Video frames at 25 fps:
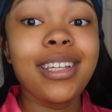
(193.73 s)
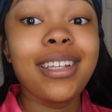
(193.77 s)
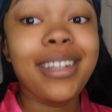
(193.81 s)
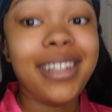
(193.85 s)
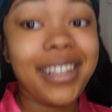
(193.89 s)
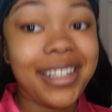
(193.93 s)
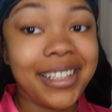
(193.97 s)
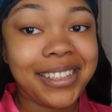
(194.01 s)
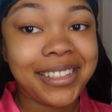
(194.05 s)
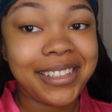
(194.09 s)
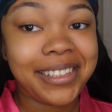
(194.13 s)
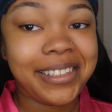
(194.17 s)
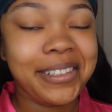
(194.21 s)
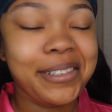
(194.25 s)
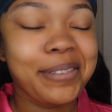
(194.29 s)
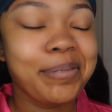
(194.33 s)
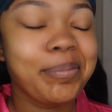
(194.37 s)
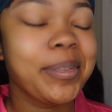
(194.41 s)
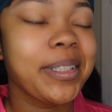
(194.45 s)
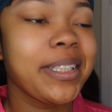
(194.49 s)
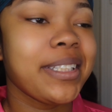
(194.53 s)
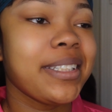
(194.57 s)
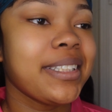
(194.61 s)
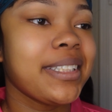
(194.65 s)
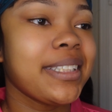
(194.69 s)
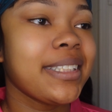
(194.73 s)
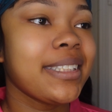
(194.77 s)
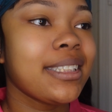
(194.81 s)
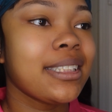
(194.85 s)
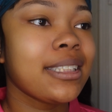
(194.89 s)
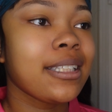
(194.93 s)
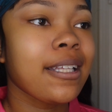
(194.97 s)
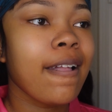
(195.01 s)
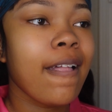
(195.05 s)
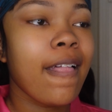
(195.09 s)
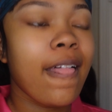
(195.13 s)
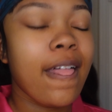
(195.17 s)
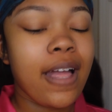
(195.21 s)
Next up is
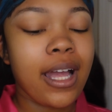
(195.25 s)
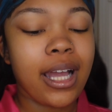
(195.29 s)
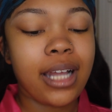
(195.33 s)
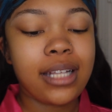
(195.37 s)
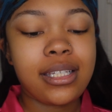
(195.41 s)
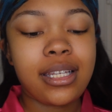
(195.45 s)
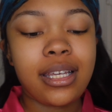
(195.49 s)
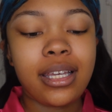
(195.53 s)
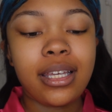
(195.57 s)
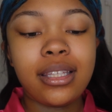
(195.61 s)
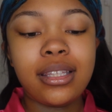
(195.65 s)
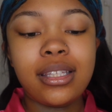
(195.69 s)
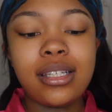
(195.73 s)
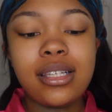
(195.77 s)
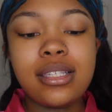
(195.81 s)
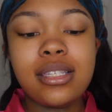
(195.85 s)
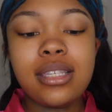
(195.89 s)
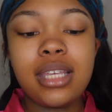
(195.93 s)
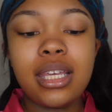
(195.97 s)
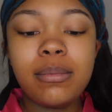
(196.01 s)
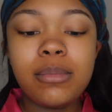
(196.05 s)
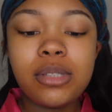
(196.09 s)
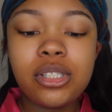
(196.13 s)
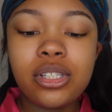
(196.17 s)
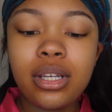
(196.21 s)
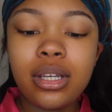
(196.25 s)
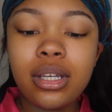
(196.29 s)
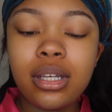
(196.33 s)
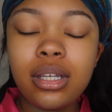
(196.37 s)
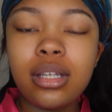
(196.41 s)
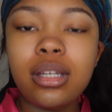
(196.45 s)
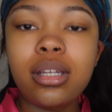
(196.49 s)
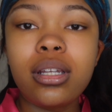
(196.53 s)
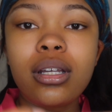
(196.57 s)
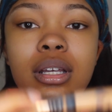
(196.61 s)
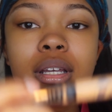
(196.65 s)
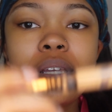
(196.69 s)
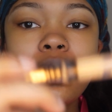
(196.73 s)
I take the same
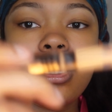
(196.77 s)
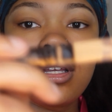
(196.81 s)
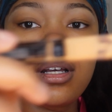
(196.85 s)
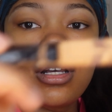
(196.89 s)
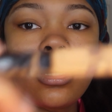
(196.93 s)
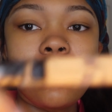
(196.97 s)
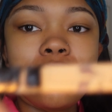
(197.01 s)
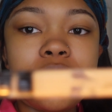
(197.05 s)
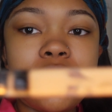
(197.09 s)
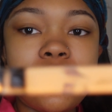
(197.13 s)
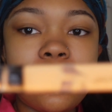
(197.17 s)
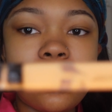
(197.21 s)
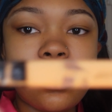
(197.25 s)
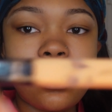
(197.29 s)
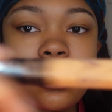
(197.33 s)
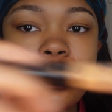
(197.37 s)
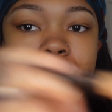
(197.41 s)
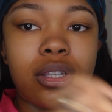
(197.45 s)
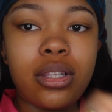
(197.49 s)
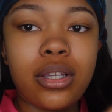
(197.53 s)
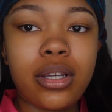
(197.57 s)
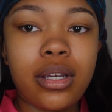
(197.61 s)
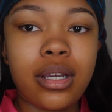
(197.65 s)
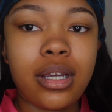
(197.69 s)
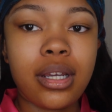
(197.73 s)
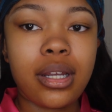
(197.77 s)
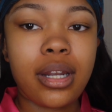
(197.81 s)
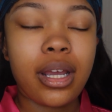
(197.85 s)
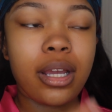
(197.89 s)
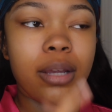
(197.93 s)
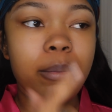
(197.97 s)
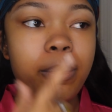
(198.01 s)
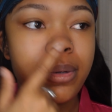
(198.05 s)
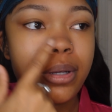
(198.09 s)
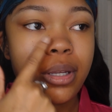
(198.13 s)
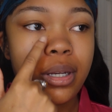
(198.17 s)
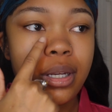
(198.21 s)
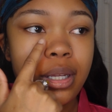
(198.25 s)
shade of concealer and I
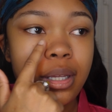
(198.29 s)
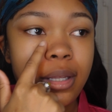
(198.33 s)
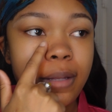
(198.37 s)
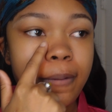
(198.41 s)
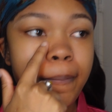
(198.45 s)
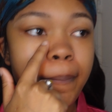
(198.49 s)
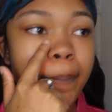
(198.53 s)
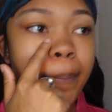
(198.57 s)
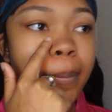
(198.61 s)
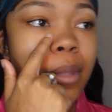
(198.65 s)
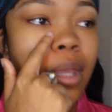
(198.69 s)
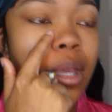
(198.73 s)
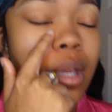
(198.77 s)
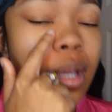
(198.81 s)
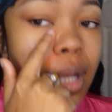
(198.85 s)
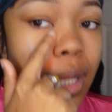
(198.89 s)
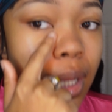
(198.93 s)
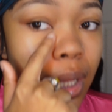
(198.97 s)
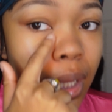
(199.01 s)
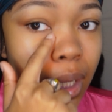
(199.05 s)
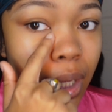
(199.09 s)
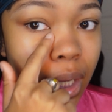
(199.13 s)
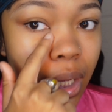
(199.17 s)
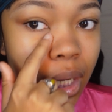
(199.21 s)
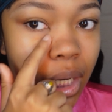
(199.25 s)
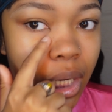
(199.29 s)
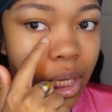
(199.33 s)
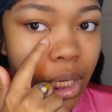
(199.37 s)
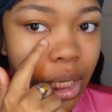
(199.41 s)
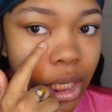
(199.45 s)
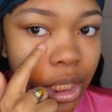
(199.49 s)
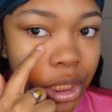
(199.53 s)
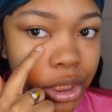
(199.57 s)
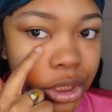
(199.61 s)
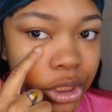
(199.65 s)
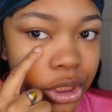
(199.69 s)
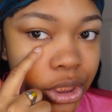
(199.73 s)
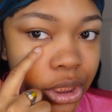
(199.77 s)
put it
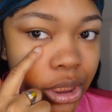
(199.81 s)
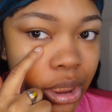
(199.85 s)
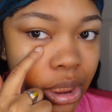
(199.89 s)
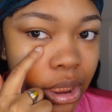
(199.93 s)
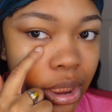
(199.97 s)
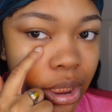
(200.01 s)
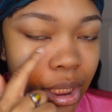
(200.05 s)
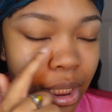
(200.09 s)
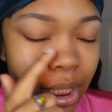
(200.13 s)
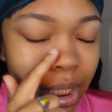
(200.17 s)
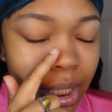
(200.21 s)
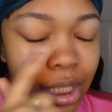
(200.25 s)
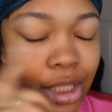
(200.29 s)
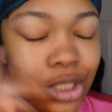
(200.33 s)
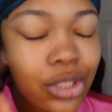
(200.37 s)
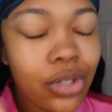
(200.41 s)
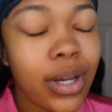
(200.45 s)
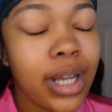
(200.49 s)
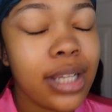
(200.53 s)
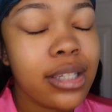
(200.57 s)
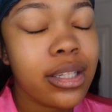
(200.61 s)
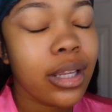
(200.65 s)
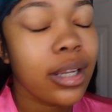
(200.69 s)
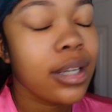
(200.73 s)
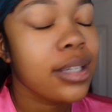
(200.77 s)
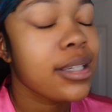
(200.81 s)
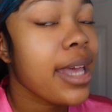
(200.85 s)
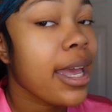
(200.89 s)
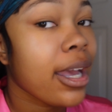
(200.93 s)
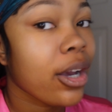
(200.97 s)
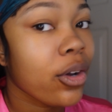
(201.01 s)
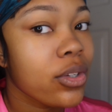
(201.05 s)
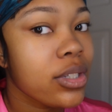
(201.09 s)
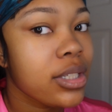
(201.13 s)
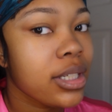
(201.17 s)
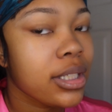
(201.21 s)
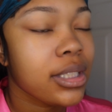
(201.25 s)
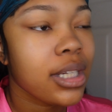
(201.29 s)
under. So I saw this happen
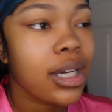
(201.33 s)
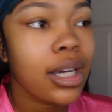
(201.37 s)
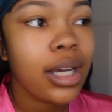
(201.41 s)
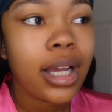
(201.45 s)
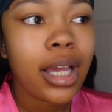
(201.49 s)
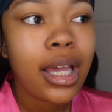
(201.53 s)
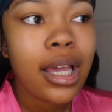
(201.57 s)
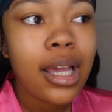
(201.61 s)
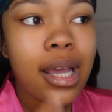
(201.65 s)
on TikTok.